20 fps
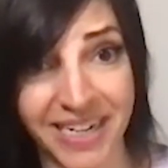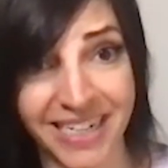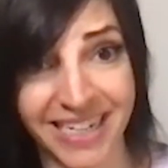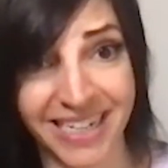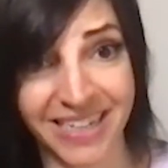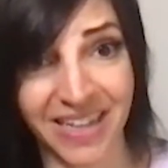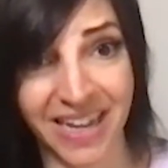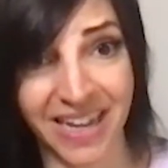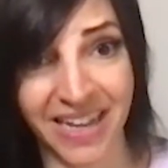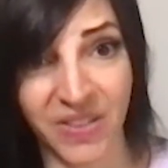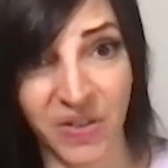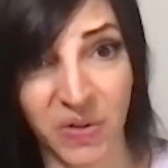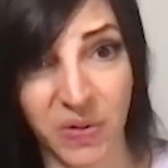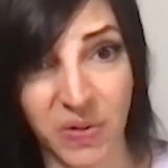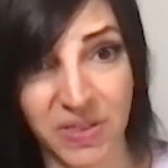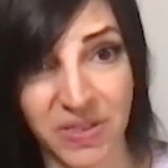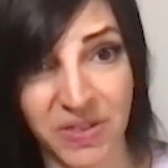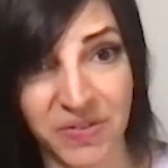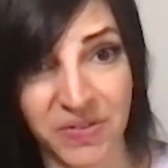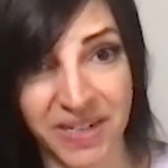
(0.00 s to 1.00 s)
And the
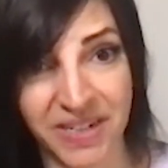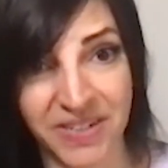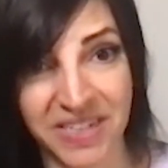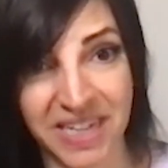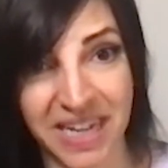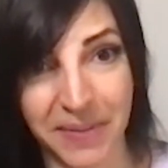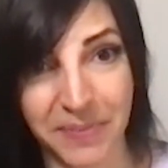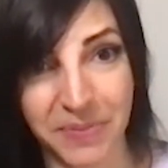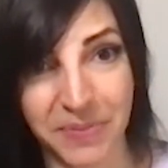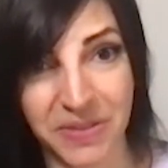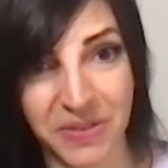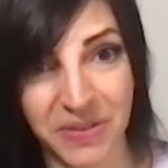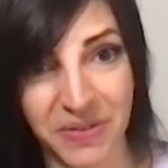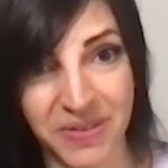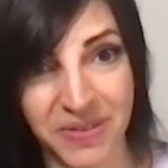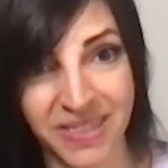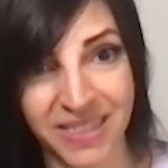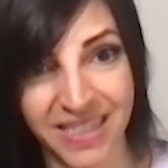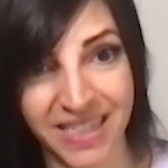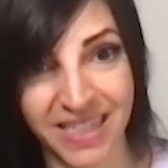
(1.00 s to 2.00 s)
old and rare type. So, if
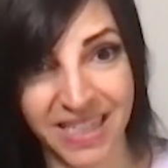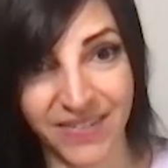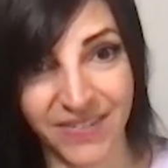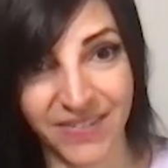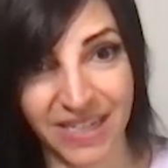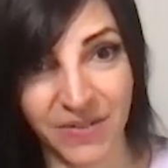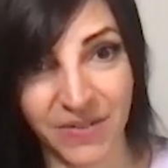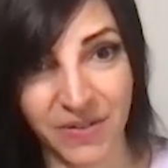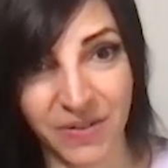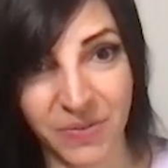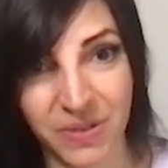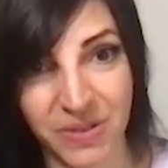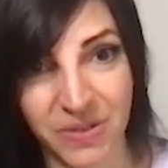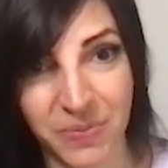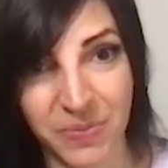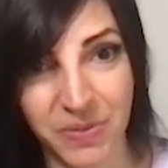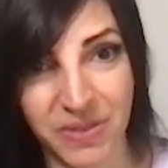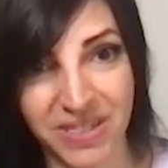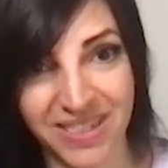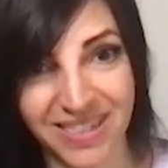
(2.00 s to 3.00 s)
anyone were to
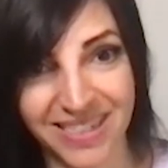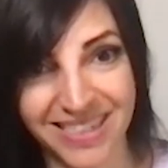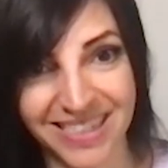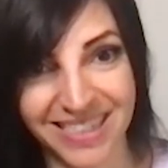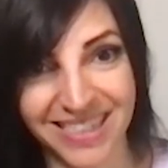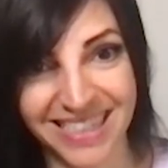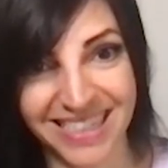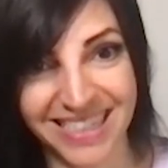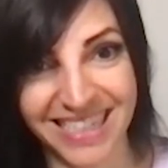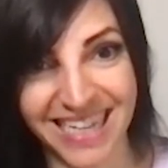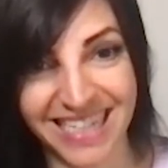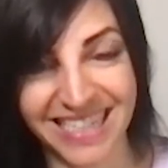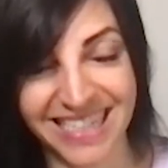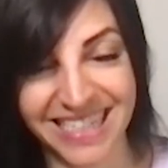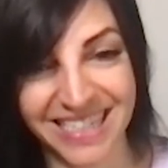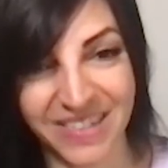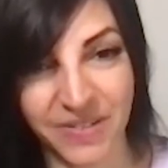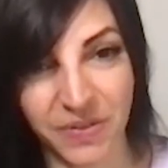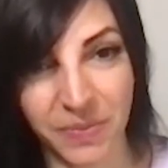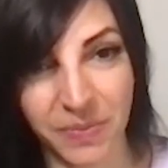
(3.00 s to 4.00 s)
put it to the test,
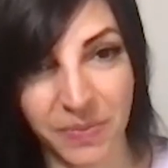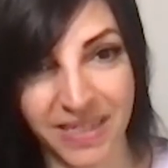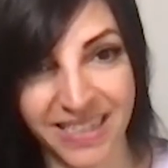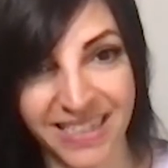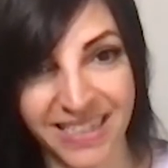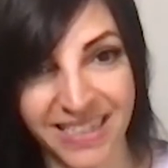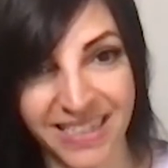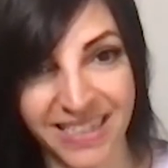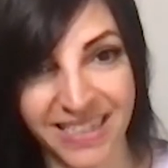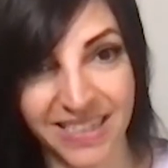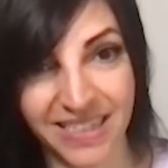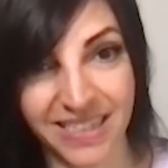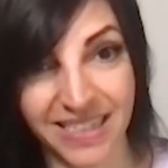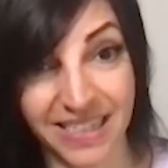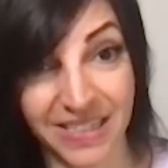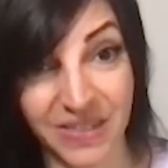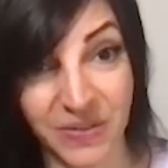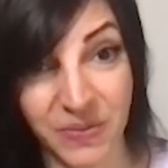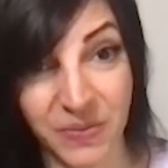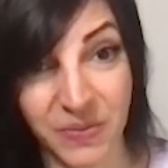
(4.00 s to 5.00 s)
it would be
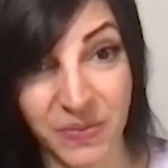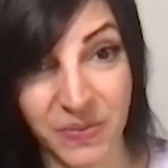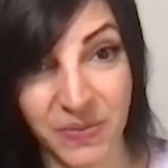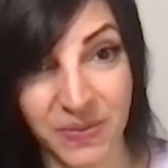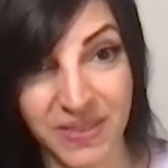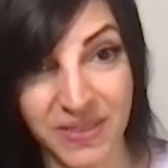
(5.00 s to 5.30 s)
you.